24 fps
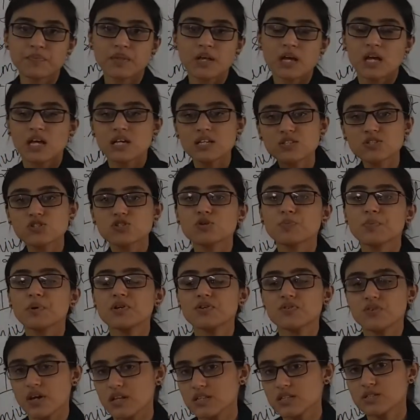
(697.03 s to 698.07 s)
is to be
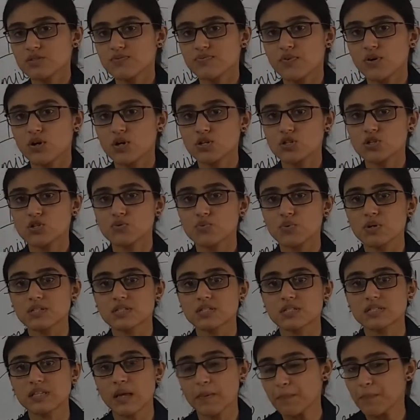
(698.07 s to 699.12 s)
transferred to
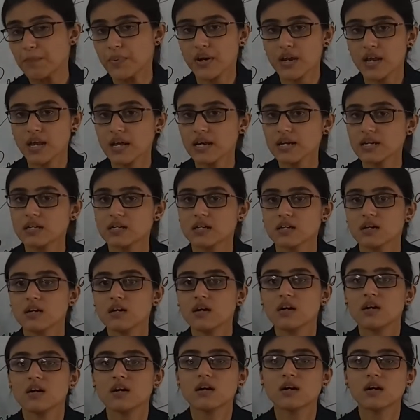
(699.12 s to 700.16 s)
a
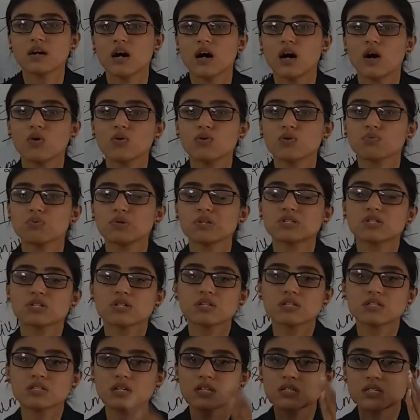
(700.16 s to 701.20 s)
separate account, which
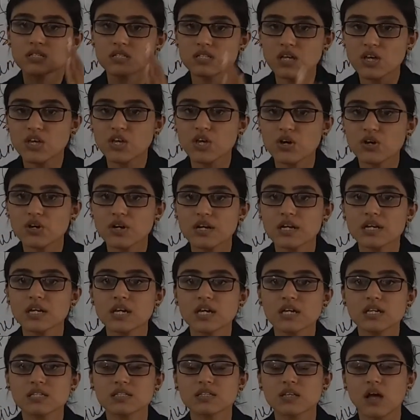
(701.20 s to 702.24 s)
is
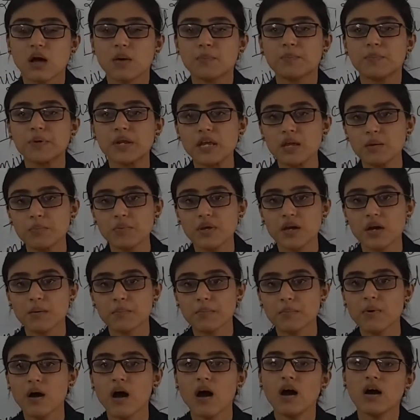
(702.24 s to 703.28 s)
securities
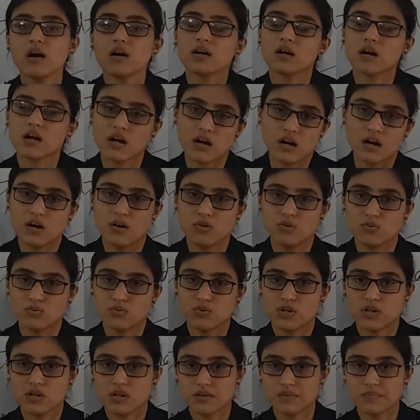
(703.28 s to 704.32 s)
premium account.
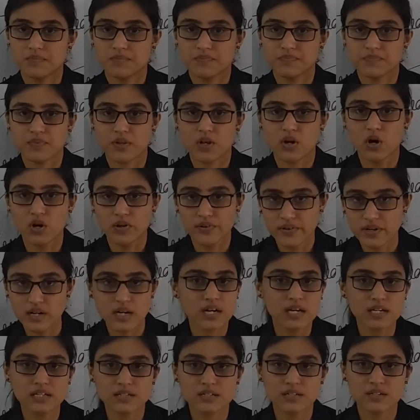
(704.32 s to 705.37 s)

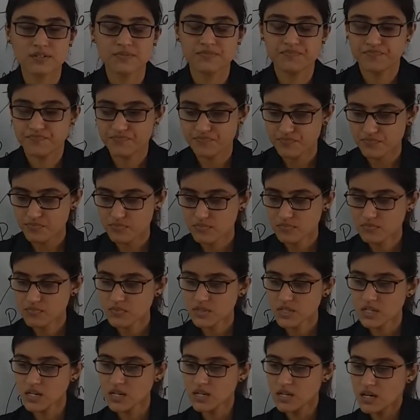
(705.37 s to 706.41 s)
Alright?
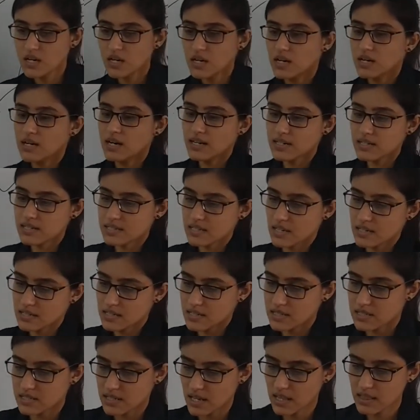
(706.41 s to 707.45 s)
Let us
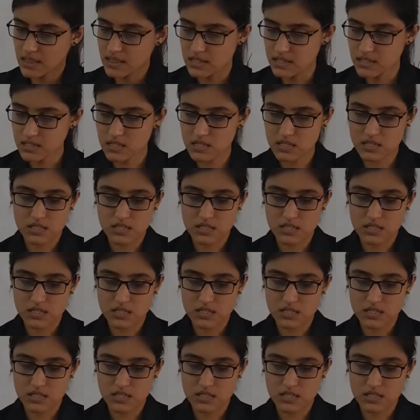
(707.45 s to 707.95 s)
understand this.